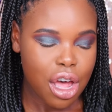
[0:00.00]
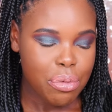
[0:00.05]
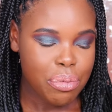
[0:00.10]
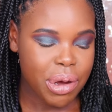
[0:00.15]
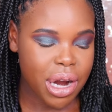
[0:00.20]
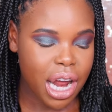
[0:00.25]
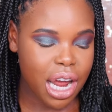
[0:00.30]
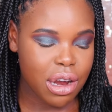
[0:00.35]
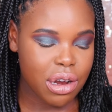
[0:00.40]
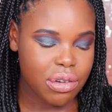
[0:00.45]

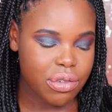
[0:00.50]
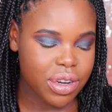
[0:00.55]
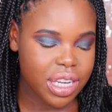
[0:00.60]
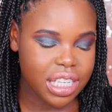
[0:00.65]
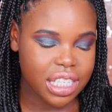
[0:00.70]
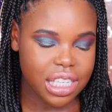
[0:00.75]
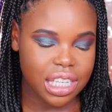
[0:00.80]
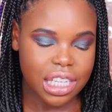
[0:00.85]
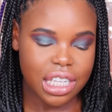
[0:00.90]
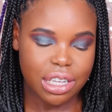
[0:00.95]
but I
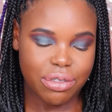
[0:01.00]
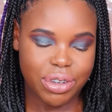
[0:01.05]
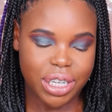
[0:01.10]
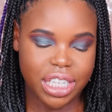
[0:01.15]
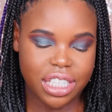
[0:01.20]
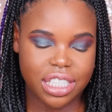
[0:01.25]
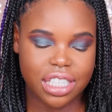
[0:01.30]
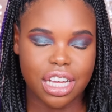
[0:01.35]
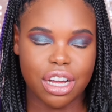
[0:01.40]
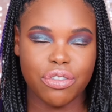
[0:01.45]
recently
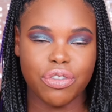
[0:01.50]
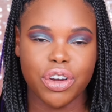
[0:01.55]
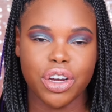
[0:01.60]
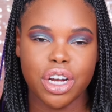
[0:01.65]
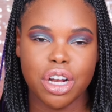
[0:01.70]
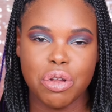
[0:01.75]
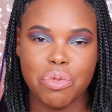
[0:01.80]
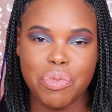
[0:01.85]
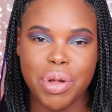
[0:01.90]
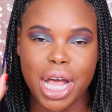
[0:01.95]

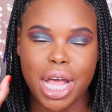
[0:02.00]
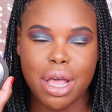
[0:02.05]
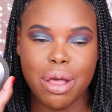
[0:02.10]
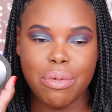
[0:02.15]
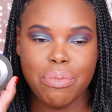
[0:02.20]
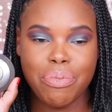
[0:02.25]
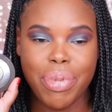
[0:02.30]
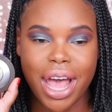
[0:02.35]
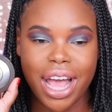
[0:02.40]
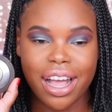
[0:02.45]
rediscovered my
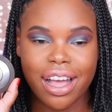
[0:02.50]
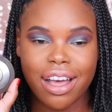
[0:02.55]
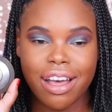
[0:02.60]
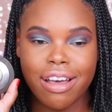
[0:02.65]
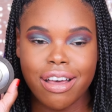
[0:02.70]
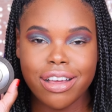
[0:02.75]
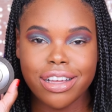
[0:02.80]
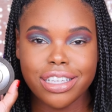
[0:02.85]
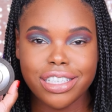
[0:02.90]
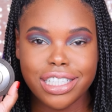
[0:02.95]

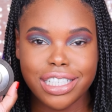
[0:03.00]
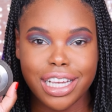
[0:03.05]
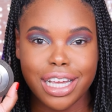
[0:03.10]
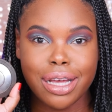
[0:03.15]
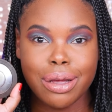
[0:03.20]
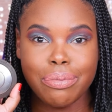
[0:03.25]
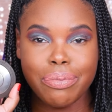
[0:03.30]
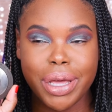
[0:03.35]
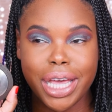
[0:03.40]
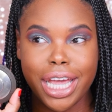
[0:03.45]
Becca
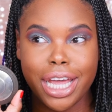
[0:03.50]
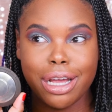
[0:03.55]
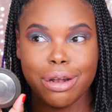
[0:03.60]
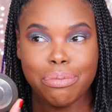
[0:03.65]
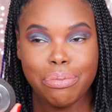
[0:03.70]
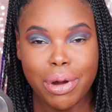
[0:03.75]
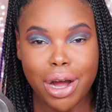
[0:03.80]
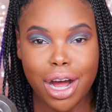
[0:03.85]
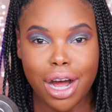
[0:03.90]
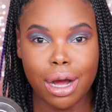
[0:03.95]
Champagne
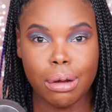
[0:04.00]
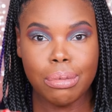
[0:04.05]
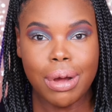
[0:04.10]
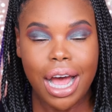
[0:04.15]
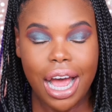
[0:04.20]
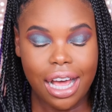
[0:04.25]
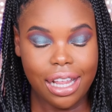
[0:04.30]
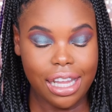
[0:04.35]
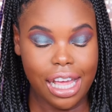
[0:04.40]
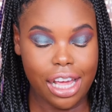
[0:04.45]
Pop
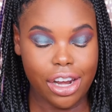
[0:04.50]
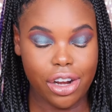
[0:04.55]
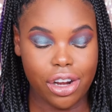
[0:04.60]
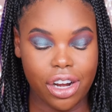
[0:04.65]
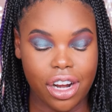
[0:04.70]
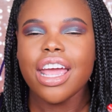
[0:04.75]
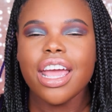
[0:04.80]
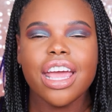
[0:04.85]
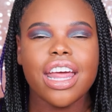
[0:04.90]
Highlighter.